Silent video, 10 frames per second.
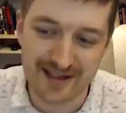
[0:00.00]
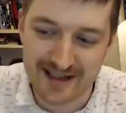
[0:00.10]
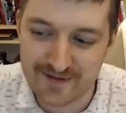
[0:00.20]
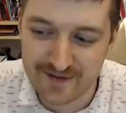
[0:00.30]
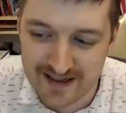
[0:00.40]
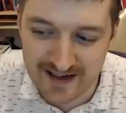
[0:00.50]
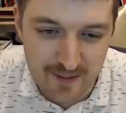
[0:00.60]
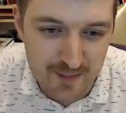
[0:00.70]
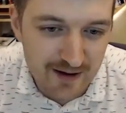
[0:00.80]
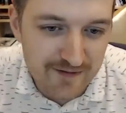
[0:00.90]
infinite
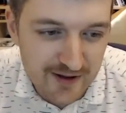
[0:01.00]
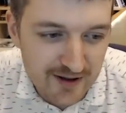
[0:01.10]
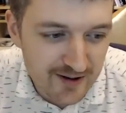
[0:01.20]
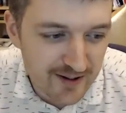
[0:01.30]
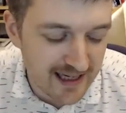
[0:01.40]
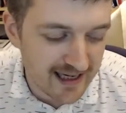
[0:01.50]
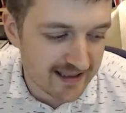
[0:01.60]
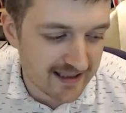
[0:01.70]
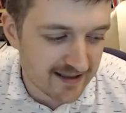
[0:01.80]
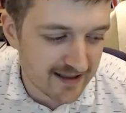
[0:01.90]
above you, and
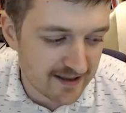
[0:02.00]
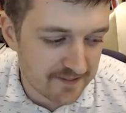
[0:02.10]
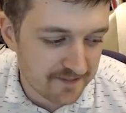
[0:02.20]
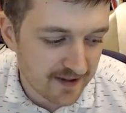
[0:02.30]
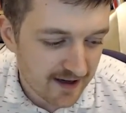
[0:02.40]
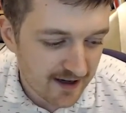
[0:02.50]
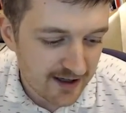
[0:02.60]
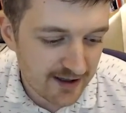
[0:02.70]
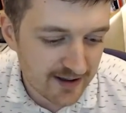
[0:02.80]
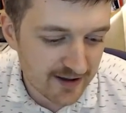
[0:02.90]

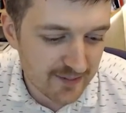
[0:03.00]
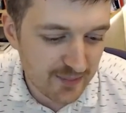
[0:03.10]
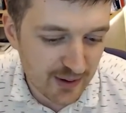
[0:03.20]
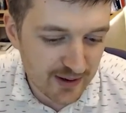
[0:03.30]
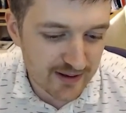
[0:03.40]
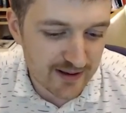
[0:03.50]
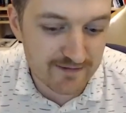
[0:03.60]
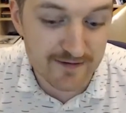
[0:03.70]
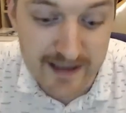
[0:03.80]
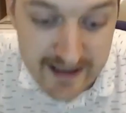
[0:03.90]
you're on the border of
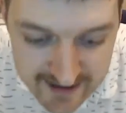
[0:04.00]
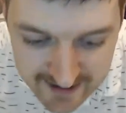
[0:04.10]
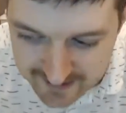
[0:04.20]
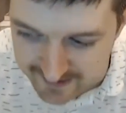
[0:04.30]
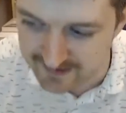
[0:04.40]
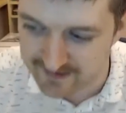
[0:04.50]
like the